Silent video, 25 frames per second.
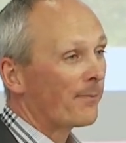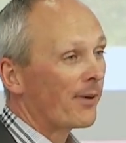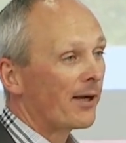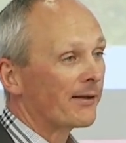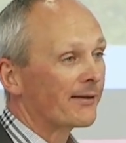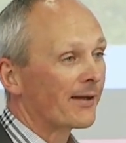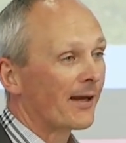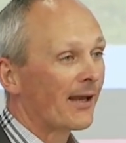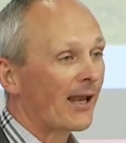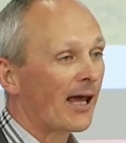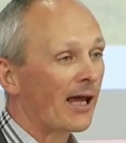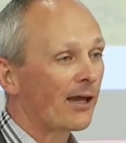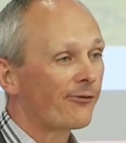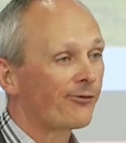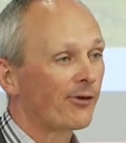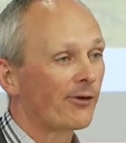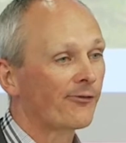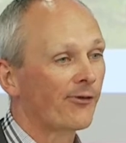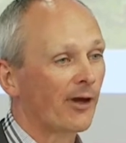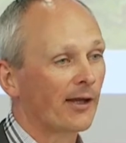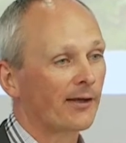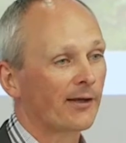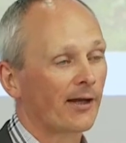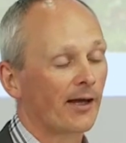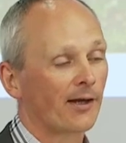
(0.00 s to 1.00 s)
we built a life
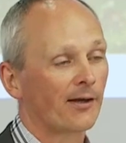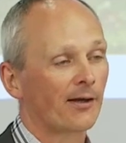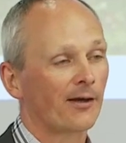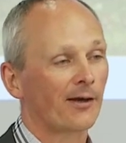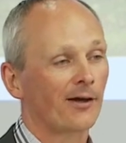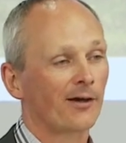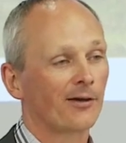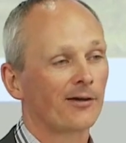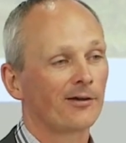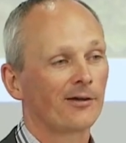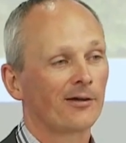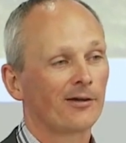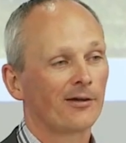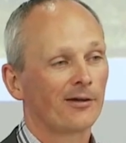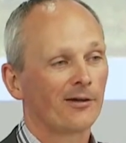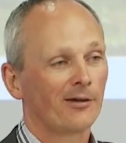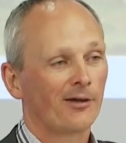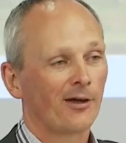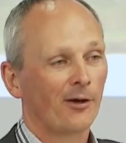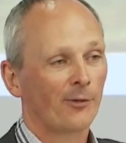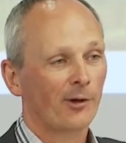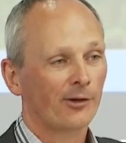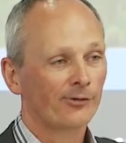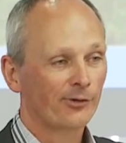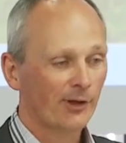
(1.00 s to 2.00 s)
event handler.
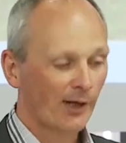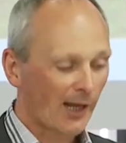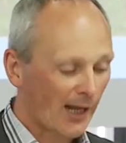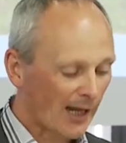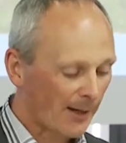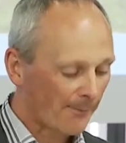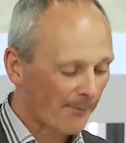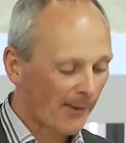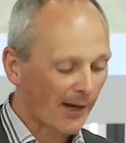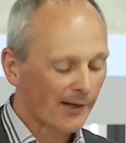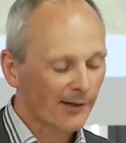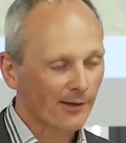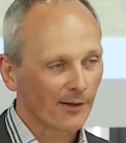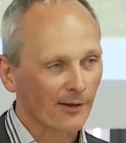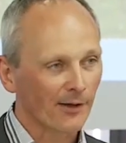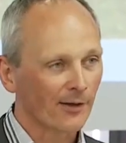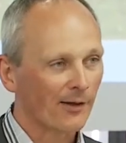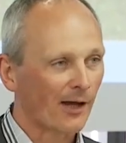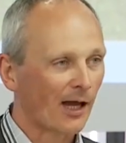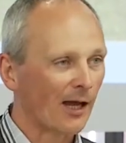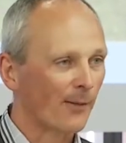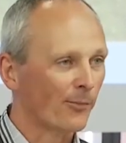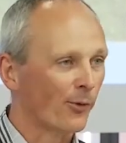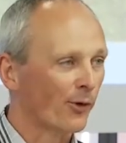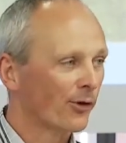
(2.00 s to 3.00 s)
We said, hey,
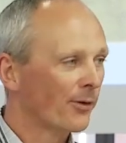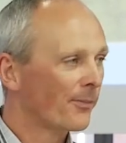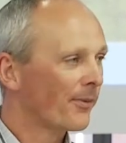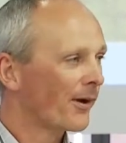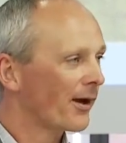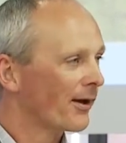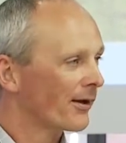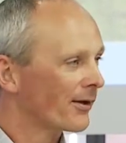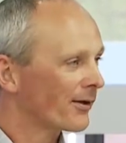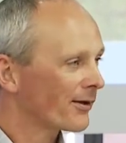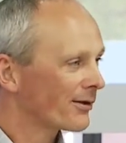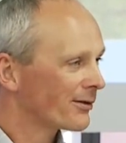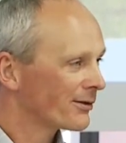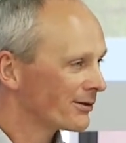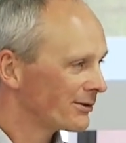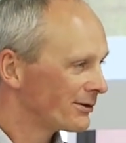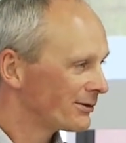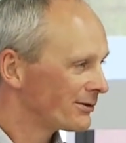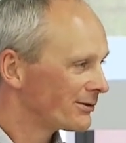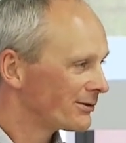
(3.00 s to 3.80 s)
Michael, I bought a bike.